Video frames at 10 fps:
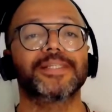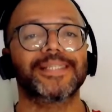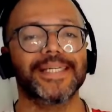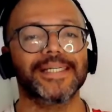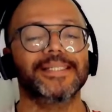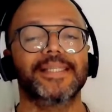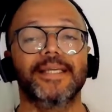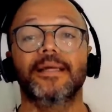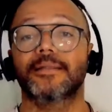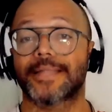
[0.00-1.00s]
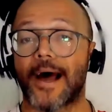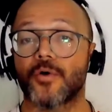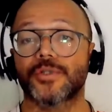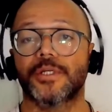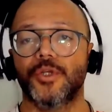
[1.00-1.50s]

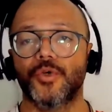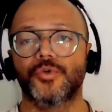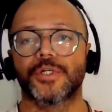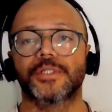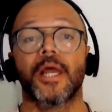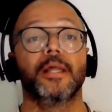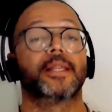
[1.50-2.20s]
16,000 users